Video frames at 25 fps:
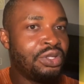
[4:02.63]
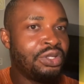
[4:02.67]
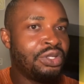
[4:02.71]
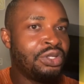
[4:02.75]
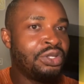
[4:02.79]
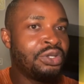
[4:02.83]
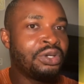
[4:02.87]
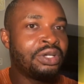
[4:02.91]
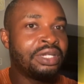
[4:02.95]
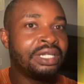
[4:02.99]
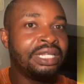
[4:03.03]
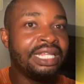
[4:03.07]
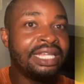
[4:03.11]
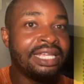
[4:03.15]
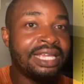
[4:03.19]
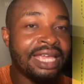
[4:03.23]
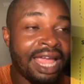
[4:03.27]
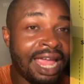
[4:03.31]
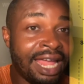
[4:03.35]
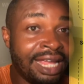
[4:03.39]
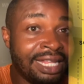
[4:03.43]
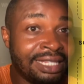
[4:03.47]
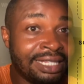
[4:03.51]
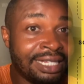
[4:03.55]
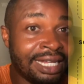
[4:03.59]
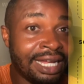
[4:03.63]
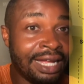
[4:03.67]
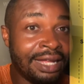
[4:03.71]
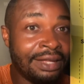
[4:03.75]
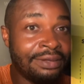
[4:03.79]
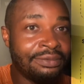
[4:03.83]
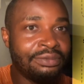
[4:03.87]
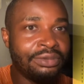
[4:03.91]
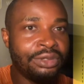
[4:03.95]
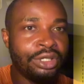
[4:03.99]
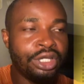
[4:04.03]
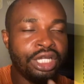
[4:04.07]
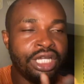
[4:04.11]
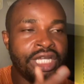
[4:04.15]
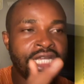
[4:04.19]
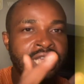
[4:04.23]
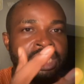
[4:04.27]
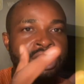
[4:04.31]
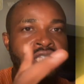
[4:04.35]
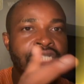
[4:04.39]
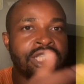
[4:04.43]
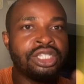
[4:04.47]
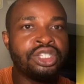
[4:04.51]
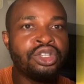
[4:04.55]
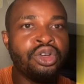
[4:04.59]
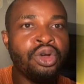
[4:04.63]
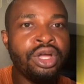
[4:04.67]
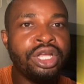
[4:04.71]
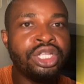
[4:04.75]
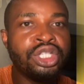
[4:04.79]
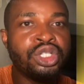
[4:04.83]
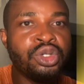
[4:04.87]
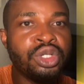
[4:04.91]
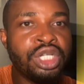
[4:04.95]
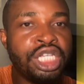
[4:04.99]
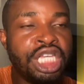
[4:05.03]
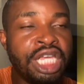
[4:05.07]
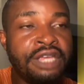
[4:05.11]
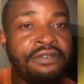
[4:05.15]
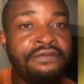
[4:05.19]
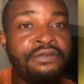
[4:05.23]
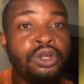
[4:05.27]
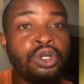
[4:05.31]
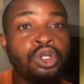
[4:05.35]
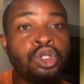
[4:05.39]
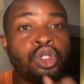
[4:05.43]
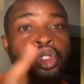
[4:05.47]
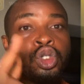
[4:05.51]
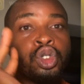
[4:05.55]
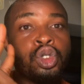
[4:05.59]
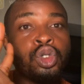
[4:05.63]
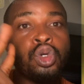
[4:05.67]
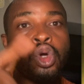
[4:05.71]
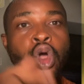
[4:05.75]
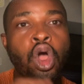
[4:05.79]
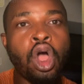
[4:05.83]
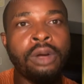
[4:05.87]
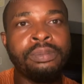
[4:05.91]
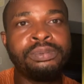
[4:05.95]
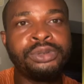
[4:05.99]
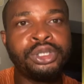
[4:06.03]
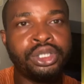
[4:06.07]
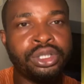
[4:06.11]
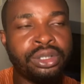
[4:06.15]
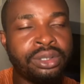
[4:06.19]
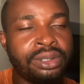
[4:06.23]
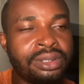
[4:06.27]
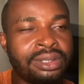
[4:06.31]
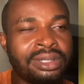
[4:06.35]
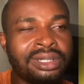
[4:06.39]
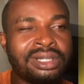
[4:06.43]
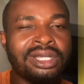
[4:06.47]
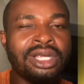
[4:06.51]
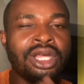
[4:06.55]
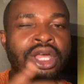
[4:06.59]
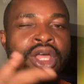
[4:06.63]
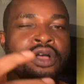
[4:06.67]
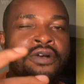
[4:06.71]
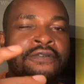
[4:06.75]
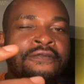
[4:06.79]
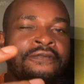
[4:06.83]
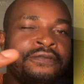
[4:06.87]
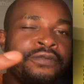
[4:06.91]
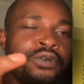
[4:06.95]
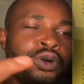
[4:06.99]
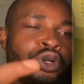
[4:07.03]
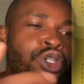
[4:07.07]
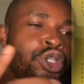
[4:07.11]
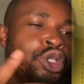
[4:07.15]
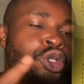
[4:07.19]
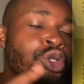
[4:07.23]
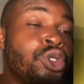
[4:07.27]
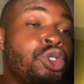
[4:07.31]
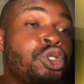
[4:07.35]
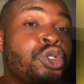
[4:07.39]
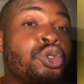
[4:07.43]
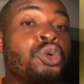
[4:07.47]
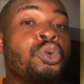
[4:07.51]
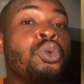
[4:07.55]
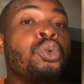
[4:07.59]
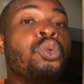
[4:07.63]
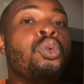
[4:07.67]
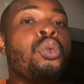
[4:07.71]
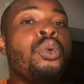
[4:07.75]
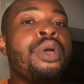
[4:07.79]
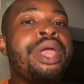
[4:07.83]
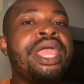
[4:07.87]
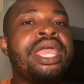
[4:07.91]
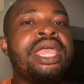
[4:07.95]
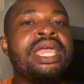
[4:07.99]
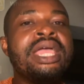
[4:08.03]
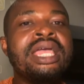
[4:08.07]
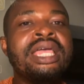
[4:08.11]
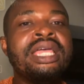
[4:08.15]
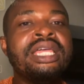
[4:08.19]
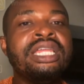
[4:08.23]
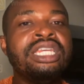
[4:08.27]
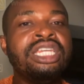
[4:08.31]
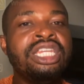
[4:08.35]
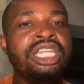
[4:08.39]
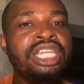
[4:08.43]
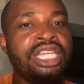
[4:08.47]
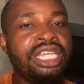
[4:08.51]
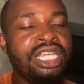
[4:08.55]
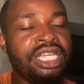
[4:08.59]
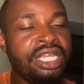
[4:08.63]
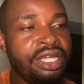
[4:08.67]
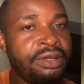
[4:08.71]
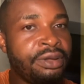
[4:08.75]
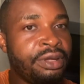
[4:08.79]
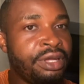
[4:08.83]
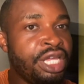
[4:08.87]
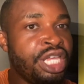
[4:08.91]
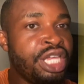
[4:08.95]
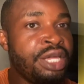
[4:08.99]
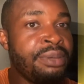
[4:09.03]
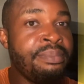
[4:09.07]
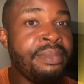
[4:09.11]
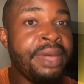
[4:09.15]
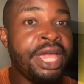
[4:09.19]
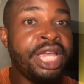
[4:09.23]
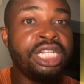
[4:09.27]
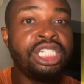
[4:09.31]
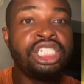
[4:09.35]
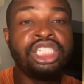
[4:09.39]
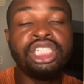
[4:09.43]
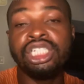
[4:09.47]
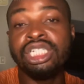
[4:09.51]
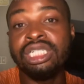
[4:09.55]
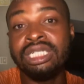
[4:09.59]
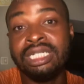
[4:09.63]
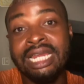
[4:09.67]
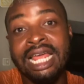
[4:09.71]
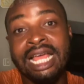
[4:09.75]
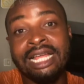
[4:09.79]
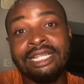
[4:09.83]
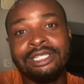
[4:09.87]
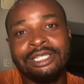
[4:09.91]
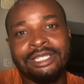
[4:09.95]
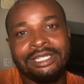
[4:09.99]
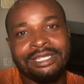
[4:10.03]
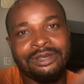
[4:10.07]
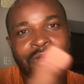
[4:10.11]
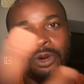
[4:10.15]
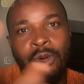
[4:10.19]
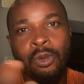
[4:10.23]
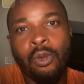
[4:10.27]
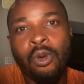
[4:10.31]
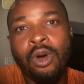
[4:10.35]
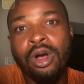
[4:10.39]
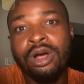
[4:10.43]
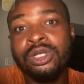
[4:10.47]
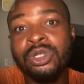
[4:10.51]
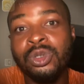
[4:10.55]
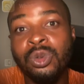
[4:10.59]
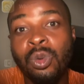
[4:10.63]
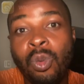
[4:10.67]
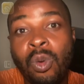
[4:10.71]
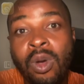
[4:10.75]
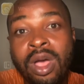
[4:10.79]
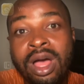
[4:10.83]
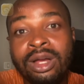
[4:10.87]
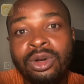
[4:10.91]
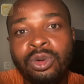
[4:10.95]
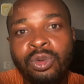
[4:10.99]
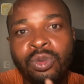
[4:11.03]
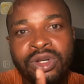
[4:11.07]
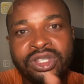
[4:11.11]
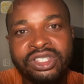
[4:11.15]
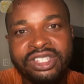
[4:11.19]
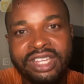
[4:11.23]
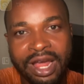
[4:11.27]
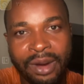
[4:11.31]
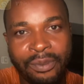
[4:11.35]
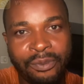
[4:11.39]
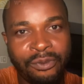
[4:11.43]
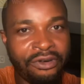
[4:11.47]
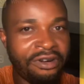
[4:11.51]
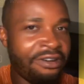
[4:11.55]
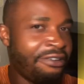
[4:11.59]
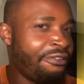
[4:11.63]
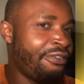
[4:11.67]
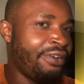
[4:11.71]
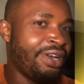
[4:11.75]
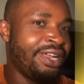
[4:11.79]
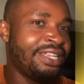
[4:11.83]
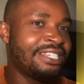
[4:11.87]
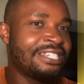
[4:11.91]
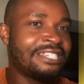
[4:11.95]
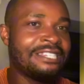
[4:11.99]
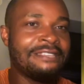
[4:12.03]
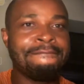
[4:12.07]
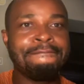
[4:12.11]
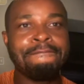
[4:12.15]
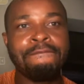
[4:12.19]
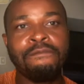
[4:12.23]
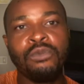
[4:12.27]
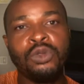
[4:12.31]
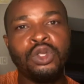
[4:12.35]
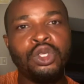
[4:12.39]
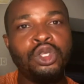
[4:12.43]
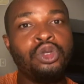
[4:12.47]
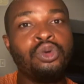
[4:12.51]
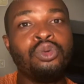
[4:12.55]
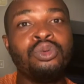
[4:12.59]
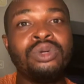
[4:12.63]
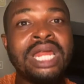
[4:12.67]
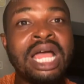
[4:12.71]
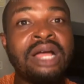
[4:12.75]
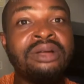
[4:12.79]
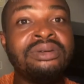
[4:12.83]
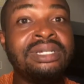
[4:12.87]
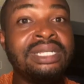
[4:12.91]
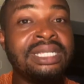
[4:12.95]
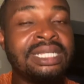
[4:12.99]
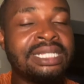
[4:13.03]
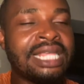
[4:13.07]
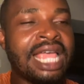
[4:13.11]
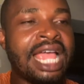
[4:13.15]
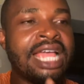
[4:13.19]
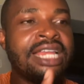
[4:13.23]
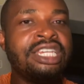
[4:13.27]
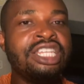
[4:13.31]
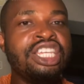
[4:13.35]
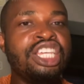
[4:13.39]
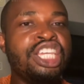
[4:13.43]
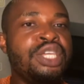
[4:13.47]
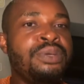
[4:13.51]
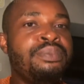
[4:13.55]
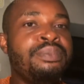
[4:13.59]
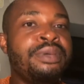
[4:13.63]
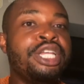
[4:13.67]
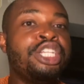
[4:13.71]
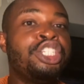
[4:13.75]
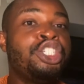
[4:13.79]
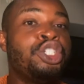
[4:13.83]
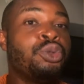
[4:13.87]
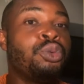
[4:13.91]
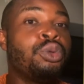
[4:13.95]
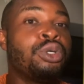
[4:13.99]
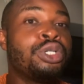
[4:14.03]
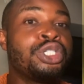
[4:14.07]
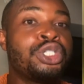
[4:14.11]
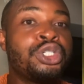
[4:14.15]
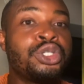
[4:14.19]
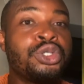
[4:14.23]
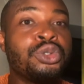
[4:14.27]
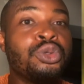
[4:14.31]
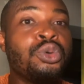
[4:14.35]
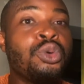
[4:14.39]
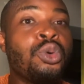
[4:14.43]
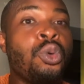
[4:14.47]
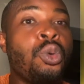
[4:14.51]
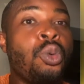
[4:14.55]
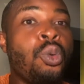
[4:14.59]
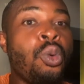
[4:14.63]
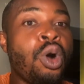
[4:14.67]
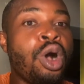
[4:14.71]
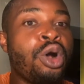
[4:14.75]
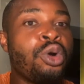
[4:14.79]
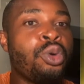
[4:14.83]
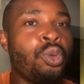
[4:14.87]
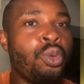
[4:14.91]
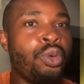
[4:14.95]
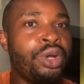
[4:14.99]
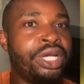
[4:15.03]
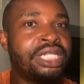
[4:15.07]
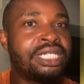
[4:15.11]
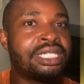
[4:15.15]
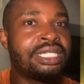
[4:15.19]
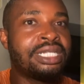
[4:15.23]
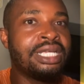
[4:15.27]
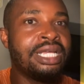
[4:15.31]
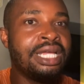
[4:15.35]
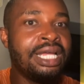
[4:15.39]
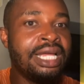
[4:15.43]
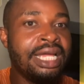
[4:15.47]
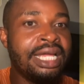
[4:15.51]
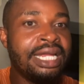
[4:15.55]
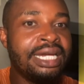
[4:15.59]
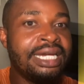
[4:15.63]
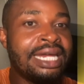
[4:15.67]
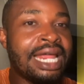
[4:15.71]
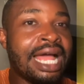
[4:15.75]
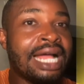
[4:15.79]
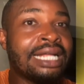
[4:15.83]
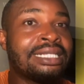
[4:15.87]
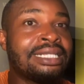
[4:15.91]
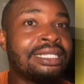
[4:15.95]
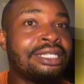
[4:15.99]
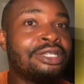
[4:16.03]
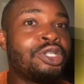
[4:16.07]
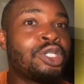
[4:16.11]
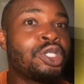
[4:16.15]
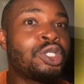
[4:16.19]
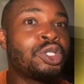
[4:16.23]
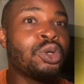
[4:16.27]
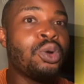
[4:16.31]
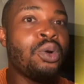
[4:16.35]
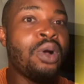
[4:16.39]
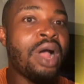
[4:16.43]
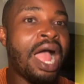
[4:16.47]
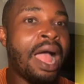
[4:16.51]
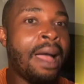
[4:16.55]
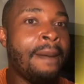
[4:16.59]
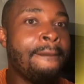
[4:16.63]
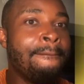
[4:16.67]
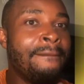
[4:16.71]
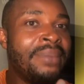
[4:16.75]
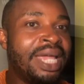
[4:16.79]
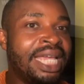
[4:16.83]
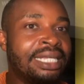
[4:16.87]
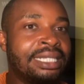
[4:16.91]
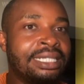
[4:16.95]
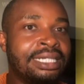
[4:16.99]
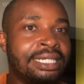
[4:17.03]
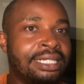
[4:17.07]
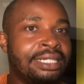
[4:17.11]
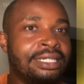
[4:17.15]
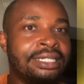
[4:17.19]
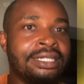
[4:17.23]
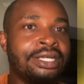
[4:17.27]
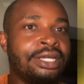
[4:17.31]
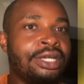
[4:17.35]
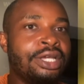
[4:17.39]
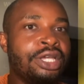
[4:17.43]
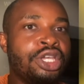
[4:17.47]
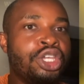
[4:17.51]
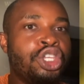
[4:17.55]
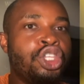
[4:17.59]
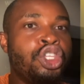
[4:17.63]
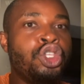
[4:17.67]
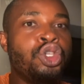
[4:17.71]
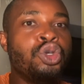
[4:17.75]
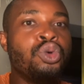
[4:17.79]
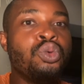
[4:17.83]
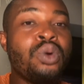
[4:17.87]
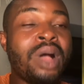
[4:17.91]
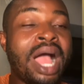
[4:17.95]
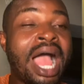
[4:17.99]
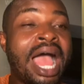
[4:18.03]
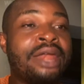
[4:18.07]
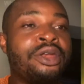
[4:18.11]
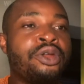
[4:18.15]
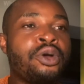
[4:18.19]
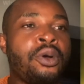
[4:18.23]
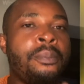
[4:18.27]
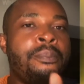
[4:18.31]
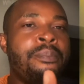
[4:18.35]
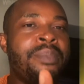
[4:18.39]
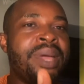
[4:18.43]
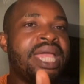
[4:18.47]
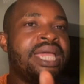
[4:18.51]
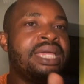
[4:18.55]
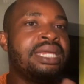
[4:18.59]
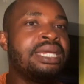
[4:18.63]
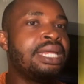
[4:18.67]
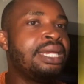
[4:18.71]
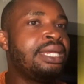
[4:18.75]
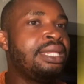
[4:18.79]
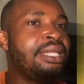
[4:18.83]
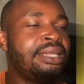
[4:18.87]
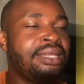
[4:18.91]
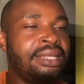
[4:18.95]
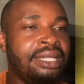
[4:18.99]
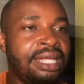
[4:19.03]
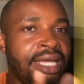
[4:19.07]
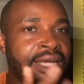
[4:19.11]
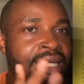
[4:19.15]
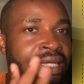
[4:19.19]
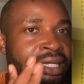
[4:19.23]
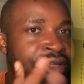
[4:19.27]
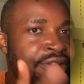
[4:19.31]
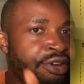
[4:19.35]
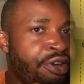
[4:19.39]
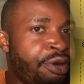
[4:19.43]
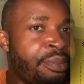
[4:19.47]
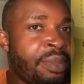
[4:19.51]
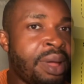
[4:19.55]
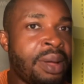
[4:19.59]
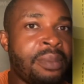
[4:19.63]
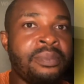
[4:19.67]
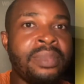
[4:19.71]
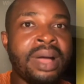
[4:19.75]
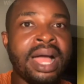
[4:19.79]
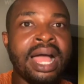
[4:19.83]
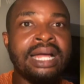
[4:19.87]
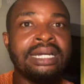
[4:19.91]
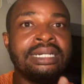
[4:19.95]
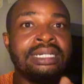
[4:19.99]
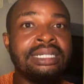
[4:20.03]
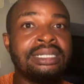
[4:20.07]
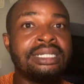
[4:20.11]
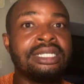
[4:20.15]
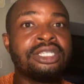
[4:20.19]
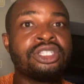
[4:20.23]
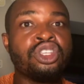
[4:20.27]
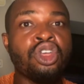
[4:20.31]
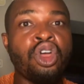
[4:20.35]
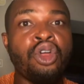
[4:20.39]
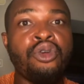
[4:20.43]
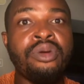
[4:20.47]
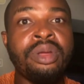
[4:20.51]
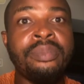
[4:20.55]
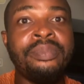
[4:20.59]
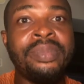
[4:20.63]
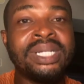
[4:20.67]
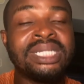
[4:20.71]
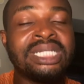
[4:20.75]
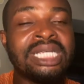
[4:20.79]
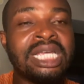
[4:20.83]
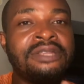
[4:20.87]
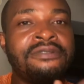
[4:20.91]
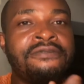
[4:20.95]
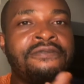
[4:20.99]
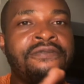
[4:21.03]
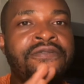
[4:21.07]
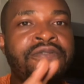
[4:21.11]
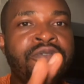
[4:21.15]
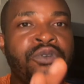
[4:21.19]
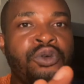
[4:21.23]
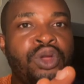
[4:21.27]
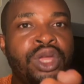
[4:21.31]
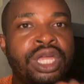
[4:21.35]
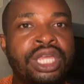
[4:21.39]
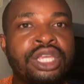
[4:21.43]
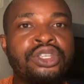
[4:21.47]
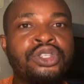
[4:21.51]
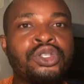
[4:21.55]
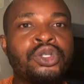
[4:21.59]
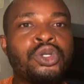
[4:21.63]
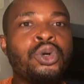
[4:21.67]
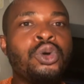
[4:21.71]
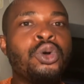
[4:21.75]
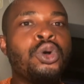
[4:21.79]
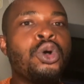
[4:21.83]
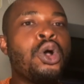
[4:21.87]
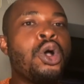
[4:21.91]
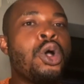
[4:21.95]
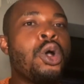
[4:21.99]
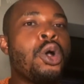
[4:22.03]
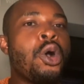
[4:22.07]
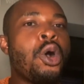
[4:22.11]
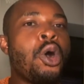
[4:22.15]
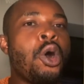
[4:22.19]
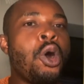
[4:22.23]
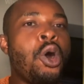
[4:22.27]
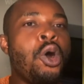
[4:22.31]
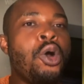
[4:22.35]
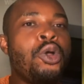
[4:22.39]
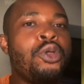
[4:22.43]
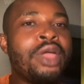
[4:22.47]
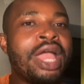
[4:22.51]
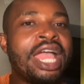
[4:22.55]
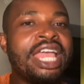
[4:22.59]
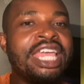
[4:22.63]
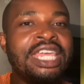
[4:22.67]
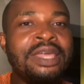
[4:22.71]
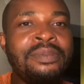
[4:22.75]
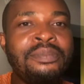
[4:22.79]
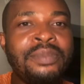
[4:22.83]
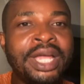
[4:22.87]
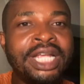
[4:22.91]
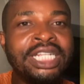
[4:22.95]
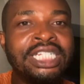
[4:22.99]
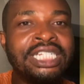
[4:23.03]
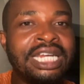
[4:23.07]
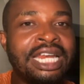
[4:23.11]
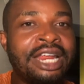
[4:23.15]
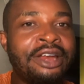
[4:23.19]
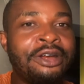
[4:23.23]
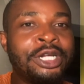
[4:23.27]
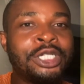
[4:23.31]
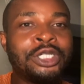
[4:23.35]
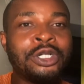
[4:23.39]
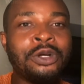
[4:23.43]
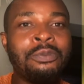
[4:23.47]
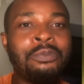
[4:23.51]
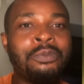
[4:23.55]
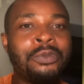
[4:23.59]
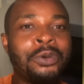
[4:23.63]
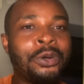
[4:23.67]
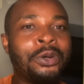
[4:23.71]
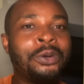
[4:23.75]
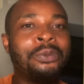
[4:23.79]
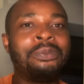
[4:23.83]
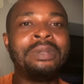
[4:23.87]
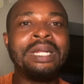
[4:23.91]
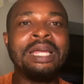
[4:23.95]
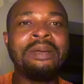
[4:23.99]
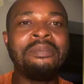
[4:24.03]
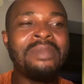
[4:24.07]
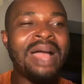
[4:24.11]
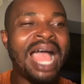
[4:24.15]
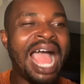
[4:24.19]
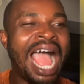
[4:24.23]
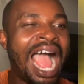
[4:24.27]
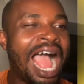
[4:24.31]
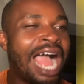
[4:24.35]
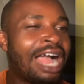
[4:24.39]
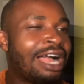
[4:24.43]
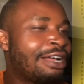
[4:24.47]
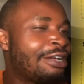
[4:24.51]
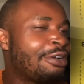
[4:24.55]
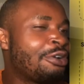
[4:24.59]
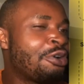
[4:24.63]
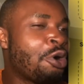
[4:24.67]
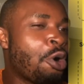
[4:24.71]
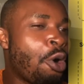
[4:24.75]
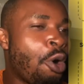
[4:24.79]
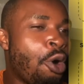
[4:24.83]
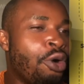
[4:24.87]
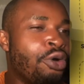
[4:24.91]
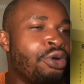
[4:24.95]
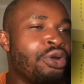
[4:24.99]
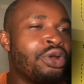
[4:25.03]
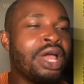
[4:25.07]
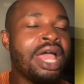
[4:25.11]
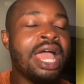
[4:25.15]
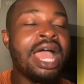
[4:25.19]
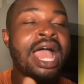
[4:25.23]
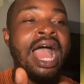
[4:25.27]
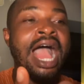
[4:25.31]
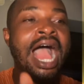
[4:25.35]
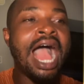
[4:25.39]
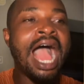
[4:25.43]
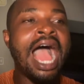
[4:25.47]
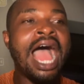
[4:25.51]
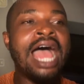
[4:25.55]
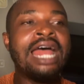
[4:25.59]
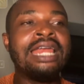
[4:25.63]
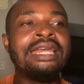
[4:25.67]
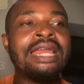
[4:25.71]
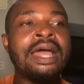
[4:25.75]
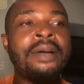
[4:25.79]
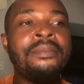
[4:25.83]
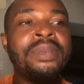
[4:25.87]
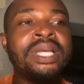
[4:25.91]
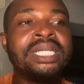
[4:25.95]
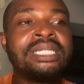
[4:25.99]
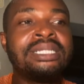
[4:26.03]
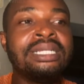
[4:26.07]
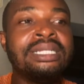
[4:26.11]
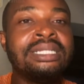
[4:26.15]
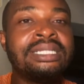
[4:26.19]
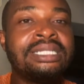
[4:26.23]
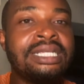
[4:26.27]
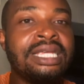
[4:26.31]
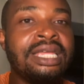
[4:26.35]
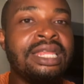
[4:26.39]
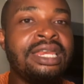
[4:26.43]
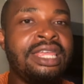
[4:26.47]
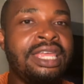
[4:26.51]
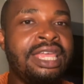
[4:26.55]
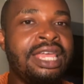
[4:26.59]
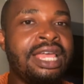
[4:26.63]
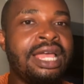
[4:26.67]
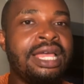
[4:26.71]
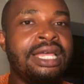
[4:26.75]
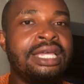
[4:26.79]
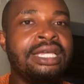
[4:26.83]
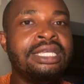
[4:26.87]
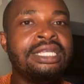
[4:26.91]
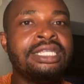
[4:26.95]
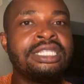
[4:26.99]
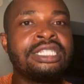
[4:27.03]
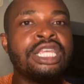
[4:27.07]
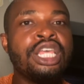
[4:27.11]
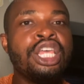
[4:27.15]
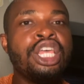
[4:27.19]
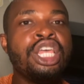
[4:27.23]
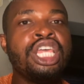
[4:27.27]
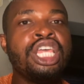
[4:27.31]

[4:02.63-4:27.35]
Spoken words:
You click enter. It is going to give you two options for you to weigh the image that works well with your preference. You will now decide the image you want to work with. That is so amazing. You are not paying anything. Remember, this is 100% free. So all your image generation problems are gone. An amazing thing here is